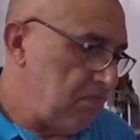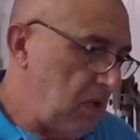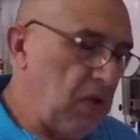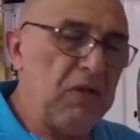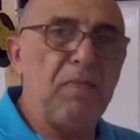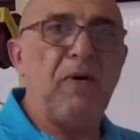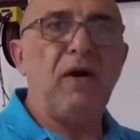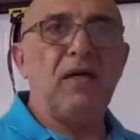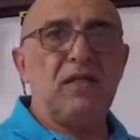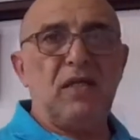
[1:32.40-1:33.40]
All the
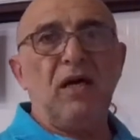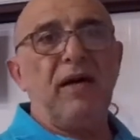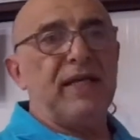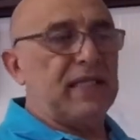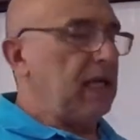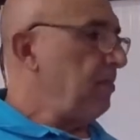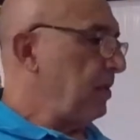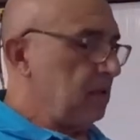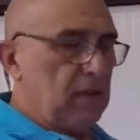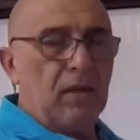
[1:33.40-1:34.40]
parts are
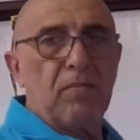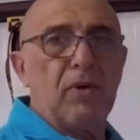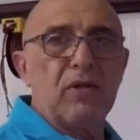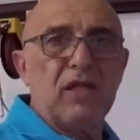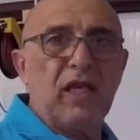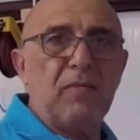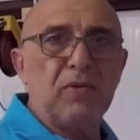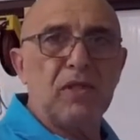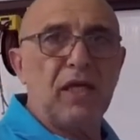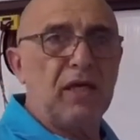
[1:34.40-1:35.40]
assembled on both
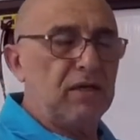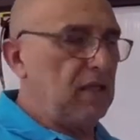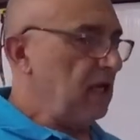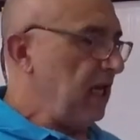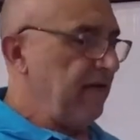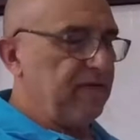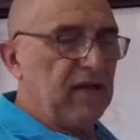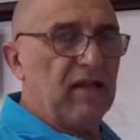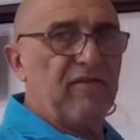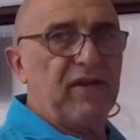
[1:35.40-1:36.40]
tables here, the left
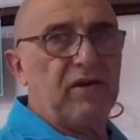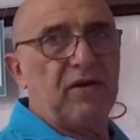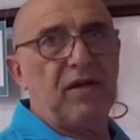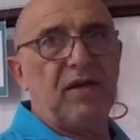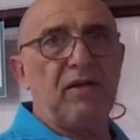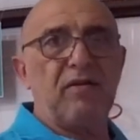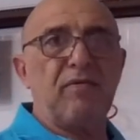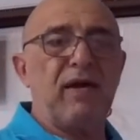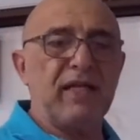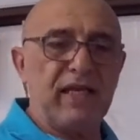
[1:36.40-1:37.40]
elevator here, the
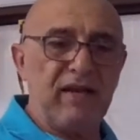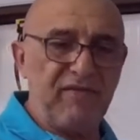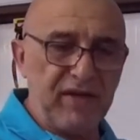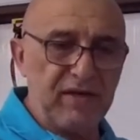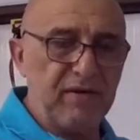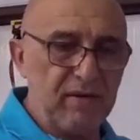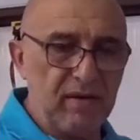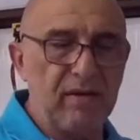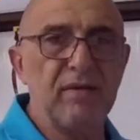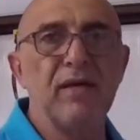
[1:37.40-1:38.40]
right elevator
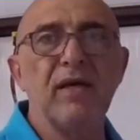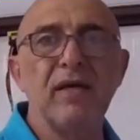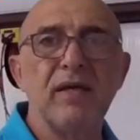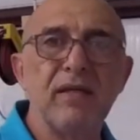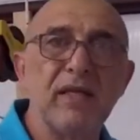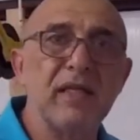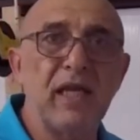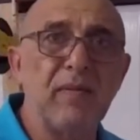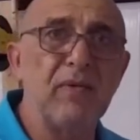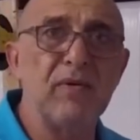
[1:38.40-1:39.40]
on the
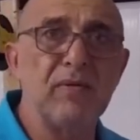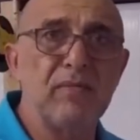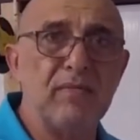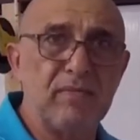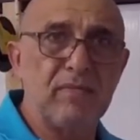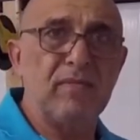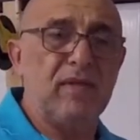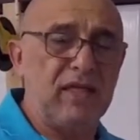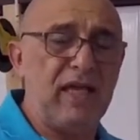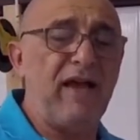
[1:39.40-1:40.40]
table
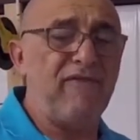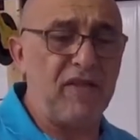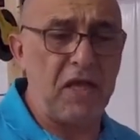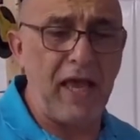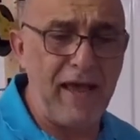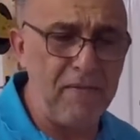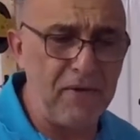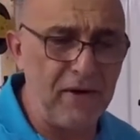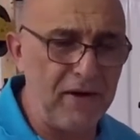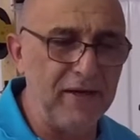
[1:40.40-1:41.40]
that have the camera
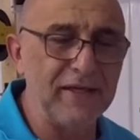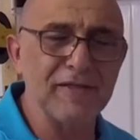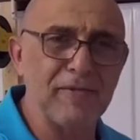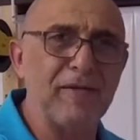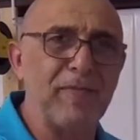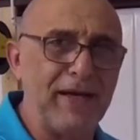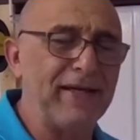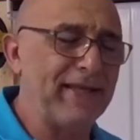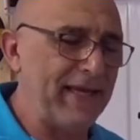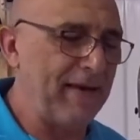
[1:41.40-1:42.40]
on is right behind
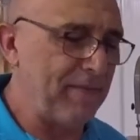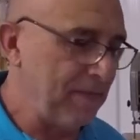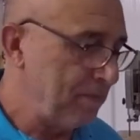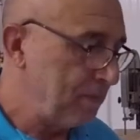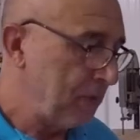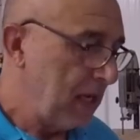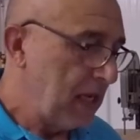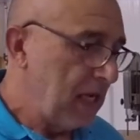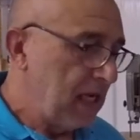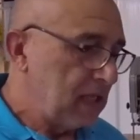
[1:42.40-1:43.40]
the camera.
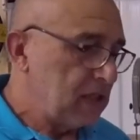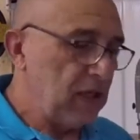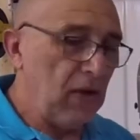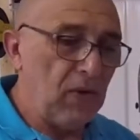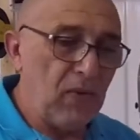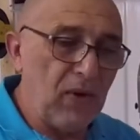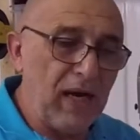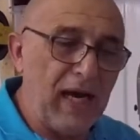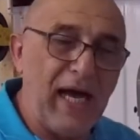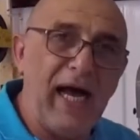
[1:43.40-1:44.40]
So
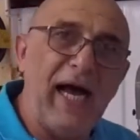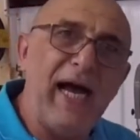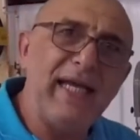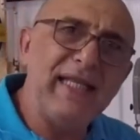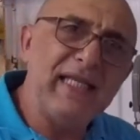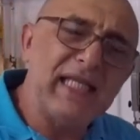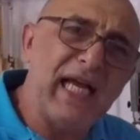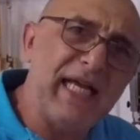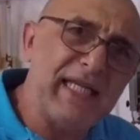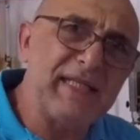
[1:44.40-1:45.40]
I
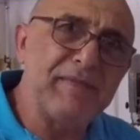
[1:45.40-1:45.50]
decided